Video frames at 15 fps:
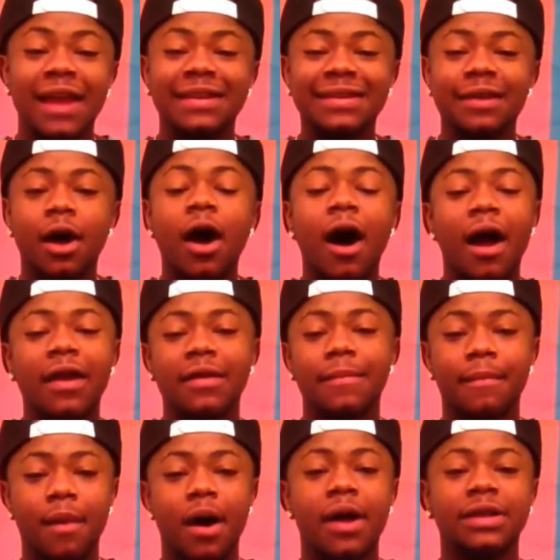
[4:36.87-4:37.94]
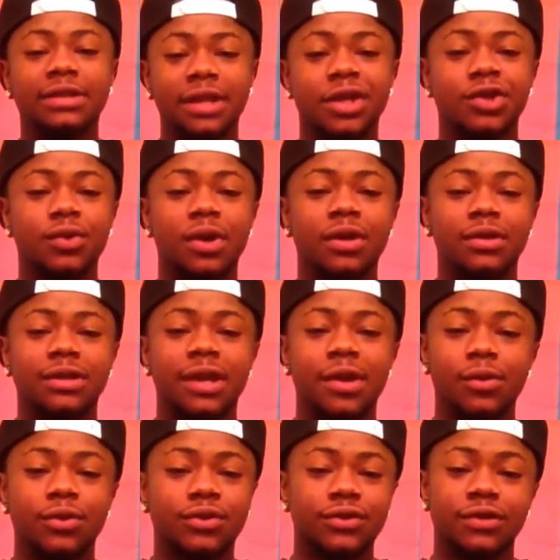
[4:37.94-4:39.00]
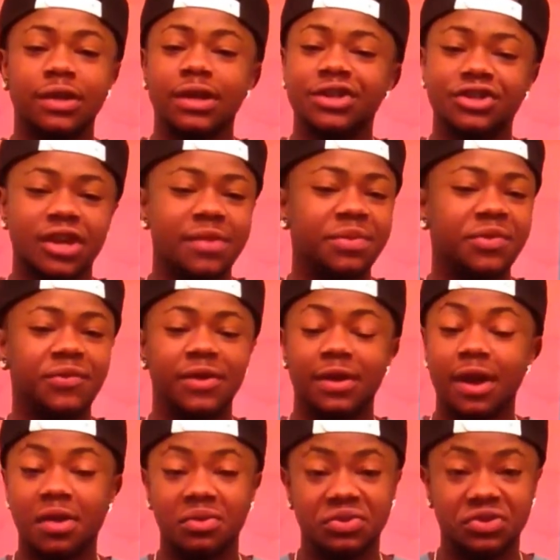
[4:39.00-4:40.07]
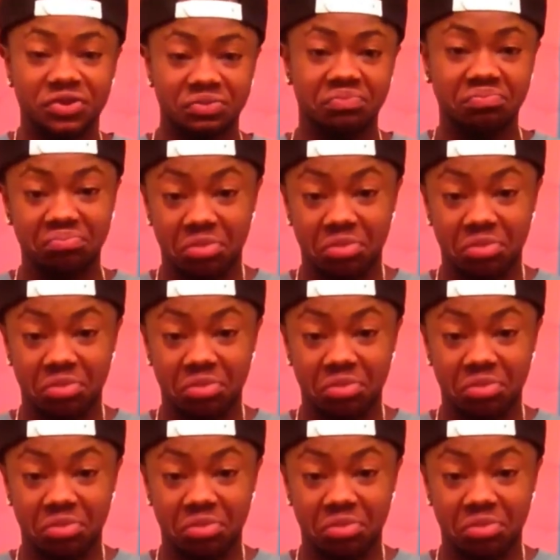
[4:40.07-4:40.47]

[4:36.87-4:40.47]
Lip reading: I didn't hide my sexuality. I wasn't ashamed of it. I was